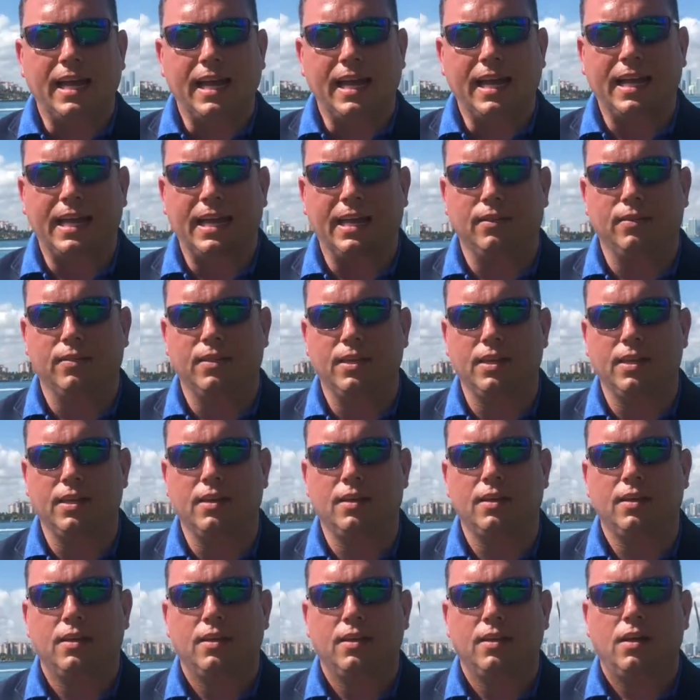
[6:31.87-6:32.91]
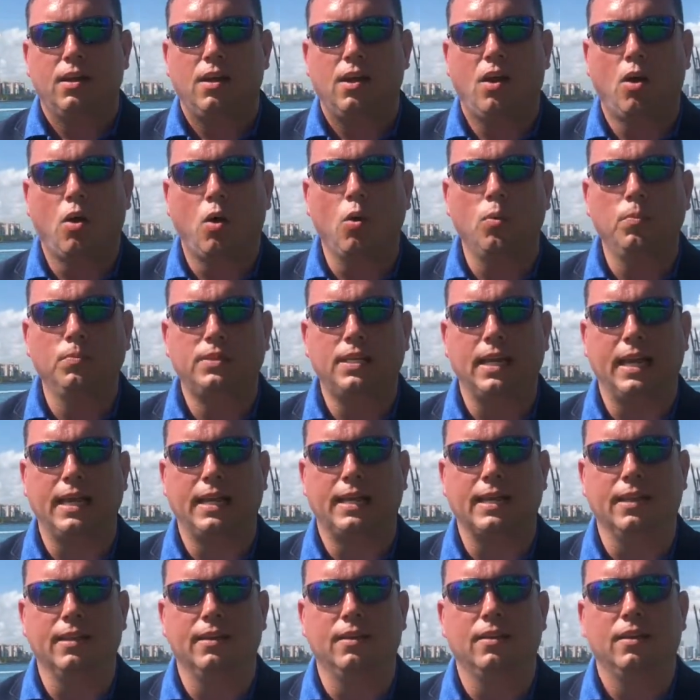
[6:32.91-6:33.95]
and the home
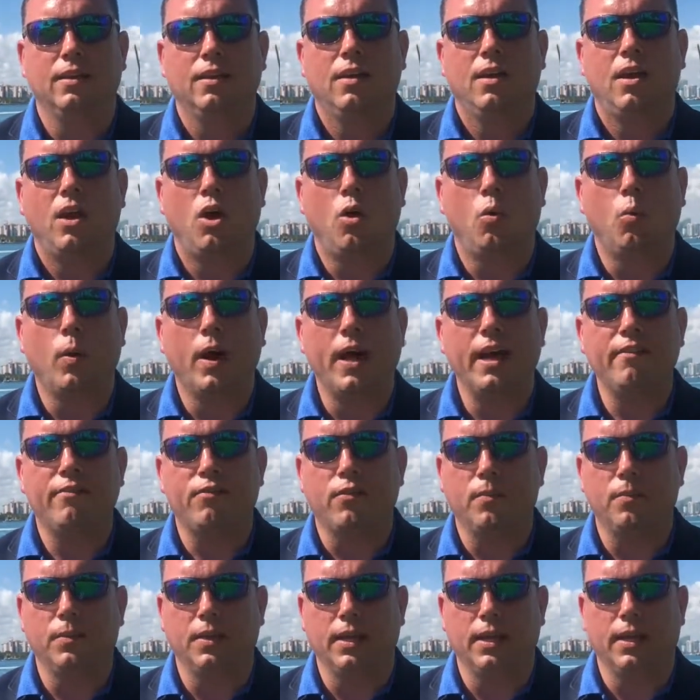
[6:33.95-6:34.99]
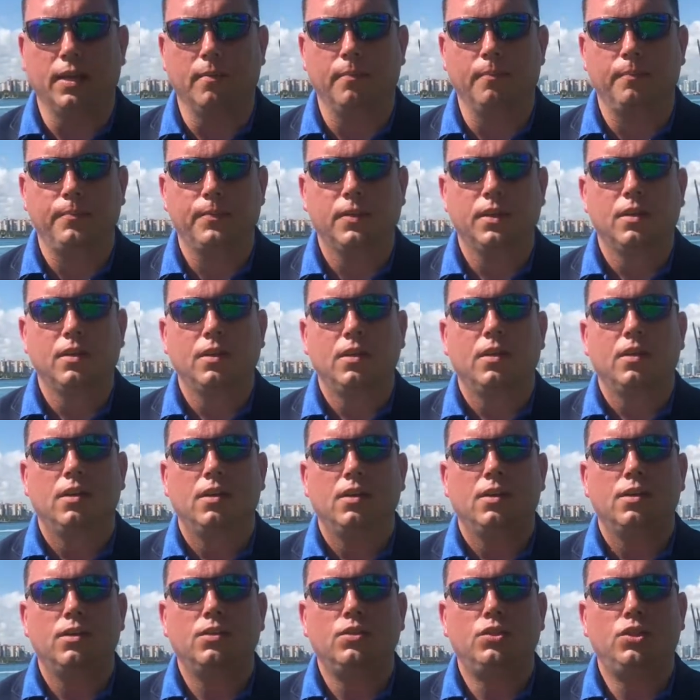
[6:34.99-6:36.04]
taken away from them
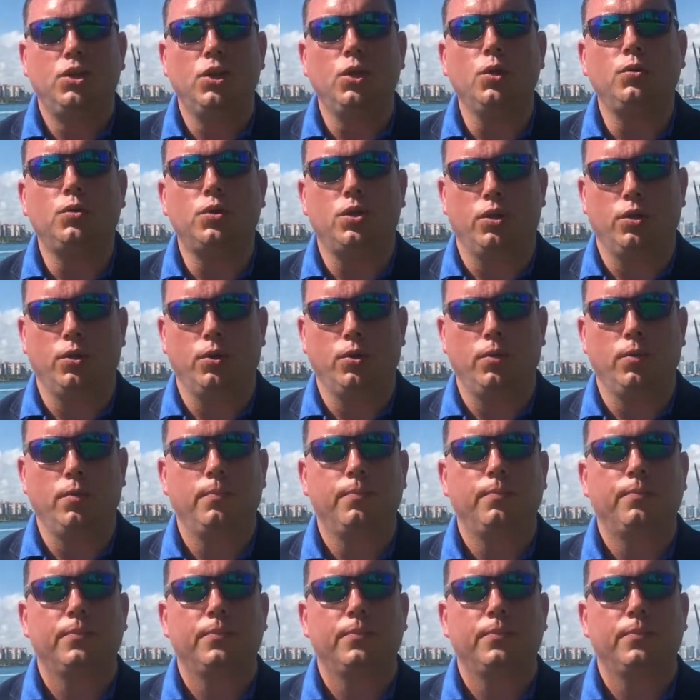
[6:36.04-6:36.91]
due to